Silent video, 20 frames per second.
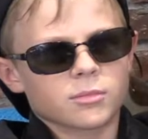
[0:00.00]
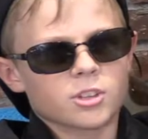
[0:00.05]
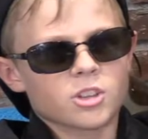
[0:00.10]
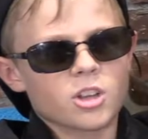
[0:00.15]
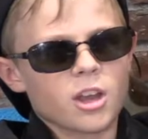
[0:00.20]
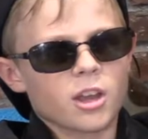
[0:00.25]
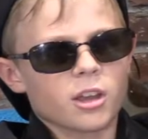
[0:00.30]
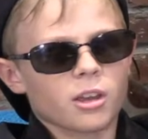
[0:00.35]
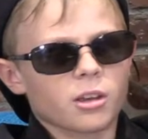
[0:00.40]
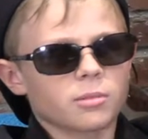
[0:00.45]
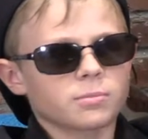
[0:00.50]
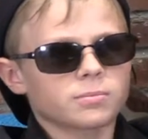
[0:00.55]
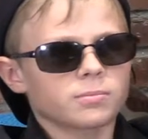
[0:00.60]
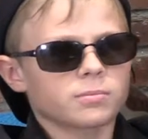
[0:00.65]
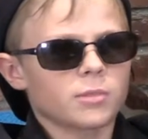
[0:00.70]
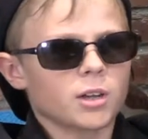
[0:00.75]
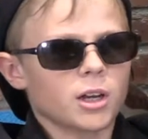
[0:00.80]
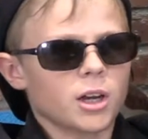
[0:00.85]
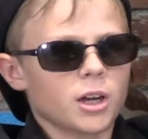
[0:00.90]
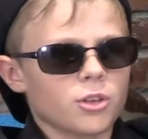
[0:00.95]
Tank.
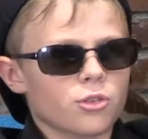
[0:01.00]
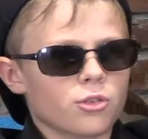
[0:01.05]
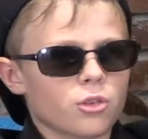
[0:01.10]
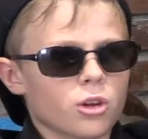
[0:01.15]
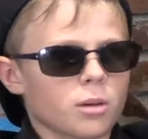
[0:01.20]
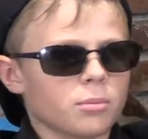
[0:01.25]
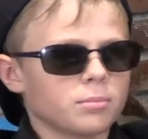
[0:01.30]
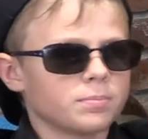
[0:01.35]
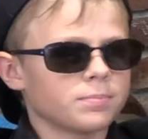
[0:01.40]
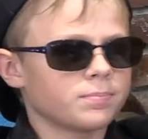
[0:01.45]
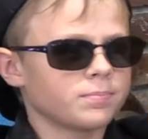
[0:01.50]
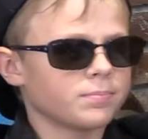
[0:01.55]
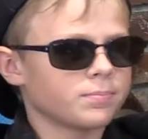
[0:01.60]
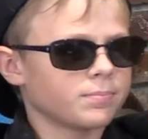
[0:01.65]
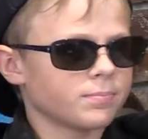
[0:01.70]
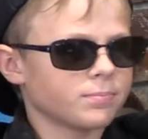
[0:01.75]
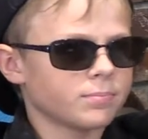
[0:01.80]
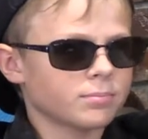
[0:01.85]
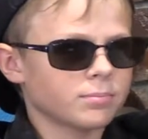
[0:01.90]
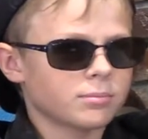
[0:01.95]
I drum.
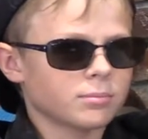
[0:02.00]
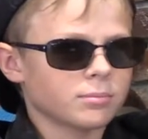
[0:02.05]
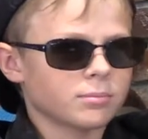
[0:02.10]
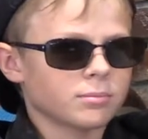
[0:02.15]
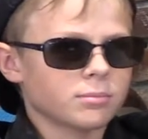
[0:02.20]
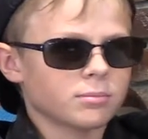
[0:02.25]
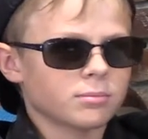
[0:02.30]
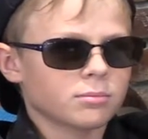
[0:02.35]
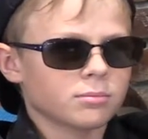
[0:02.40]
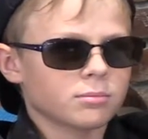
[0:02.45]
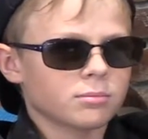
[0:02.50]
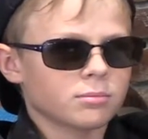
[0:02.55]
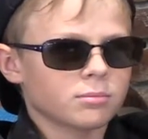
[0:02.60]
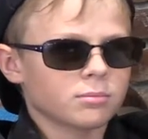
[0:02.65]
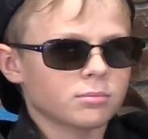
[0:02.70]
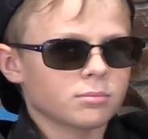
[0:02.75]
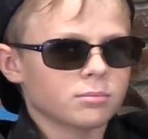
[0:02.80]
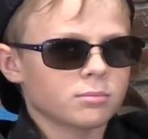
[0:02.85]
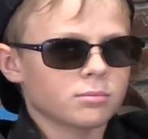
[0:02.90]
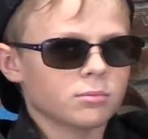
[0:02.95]
Do you have any hobbies?
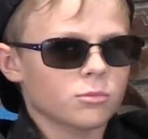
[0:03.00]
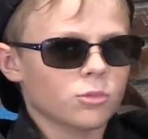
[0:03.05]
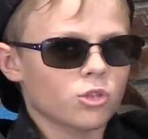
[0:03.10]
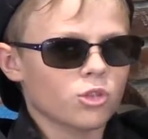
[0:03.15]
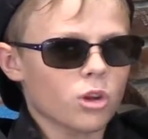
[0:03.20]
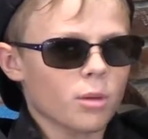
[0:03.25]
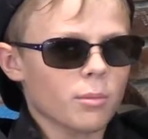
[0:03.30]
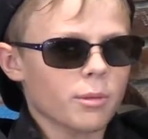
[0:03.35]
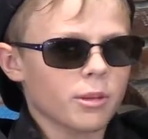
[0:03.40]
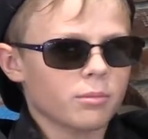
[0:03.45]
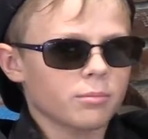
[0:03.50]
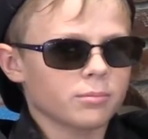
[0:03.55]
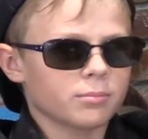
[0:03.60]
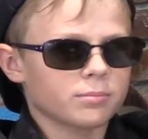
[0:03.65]
Drumming.